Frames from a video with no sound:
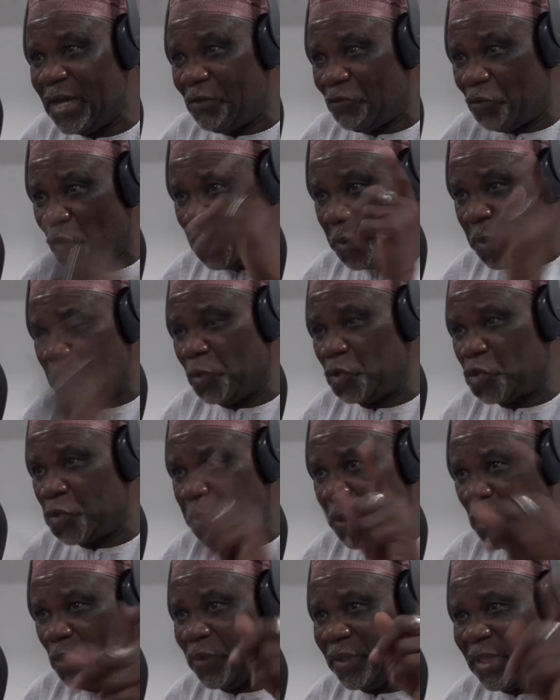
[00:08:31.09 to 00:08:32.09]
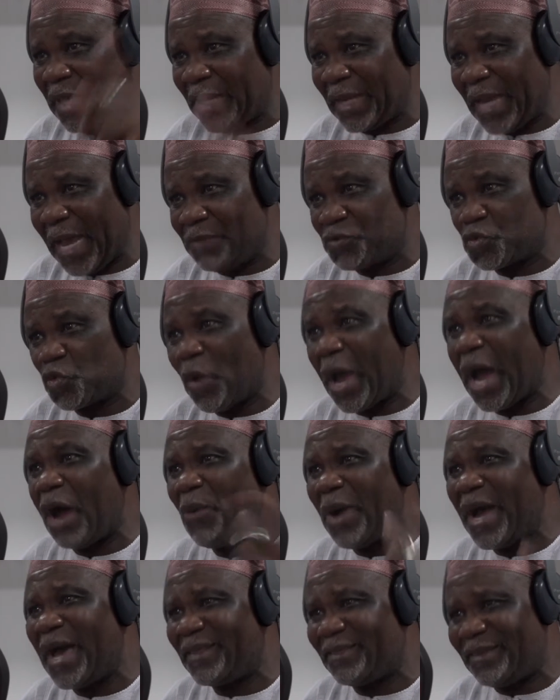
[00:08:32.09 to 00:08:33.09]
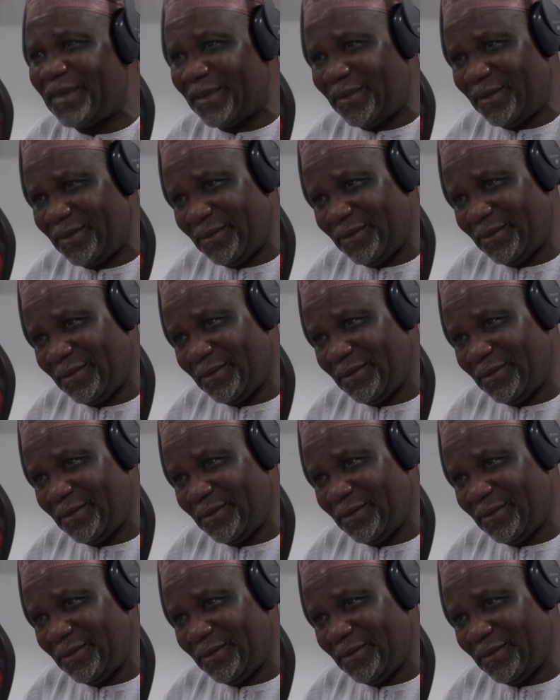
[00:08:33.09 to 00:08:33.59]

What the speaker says: for people to pay with their lives? Where were they?